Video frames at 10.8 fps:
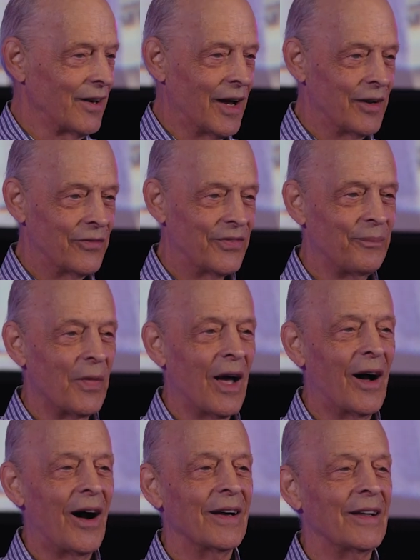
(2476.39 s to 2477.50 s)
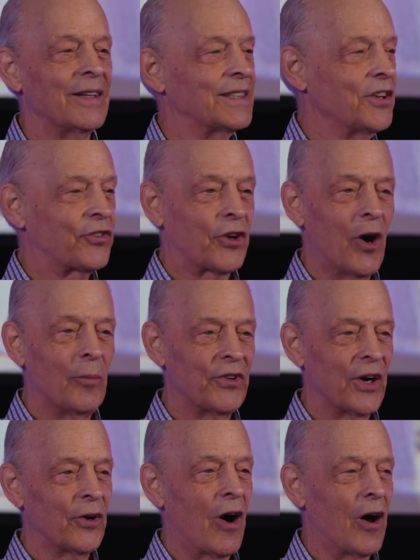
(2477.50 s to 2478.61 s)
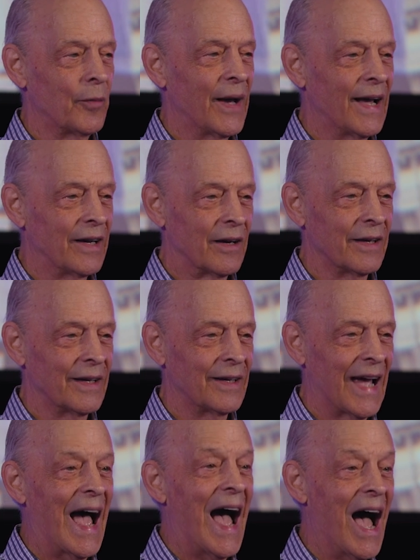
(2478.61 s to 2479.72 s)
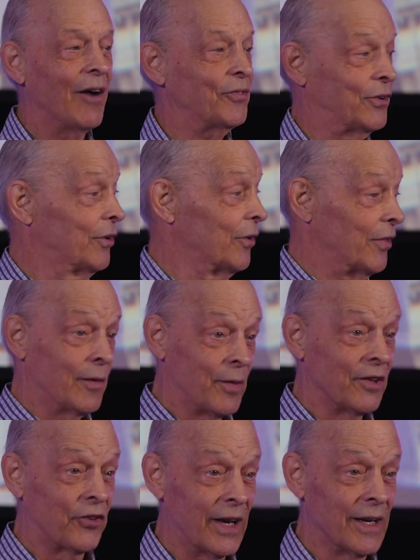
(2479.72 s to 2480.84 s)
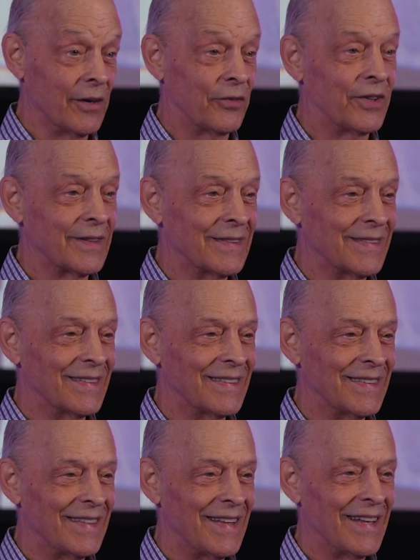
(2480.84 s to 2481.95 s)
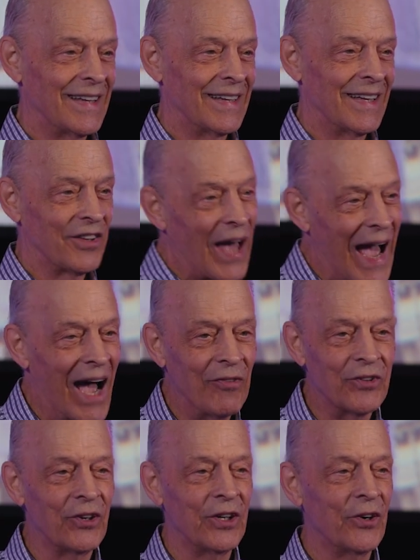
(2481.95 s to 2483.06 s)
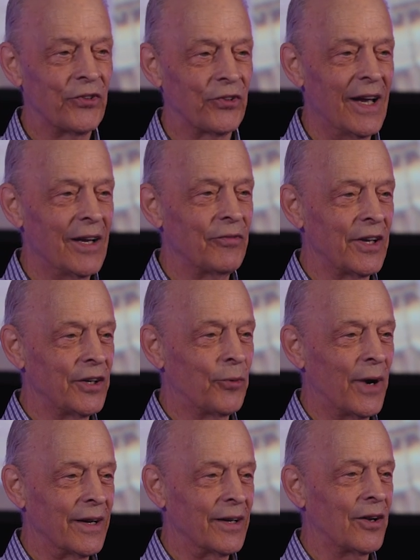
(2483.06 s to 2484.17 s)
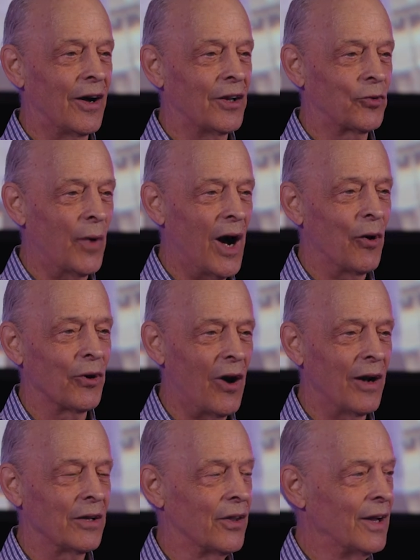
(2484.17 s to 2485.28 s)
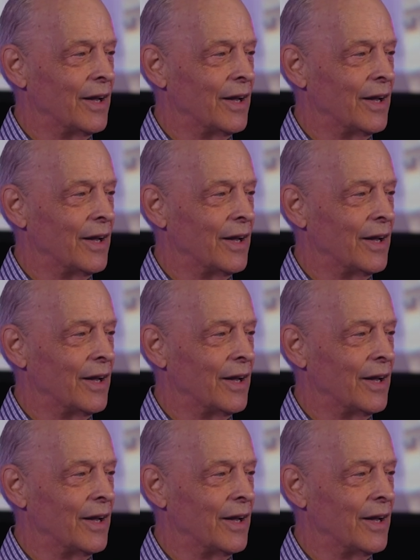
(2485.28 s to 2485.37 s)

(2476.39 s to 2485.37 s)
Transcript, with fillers: life, just comes out automatically after they've been saved. It's after you're saved that you recognize, wow, God,